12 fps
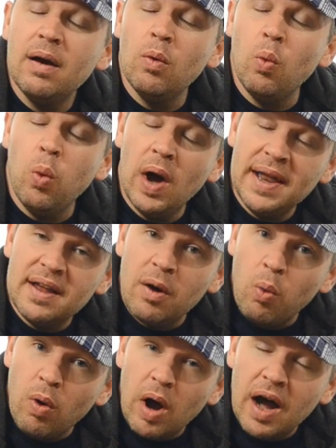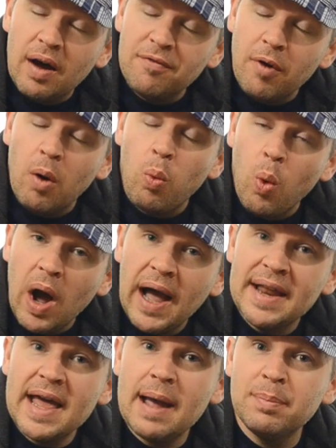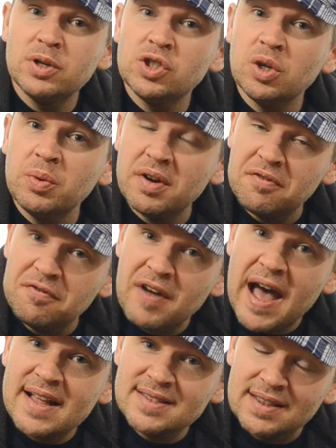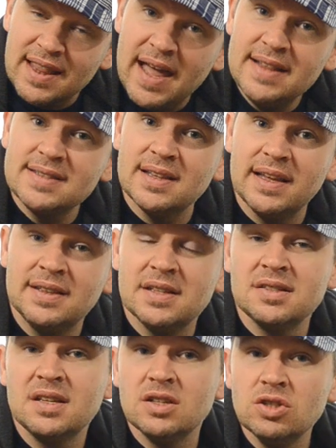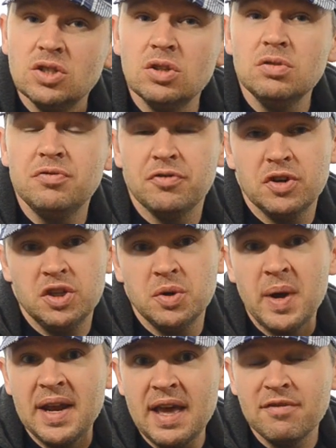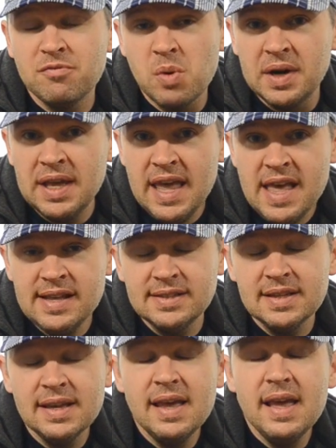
what a, a, uh, a, wide aperture, what a fast lens like this can do for you at f1.8.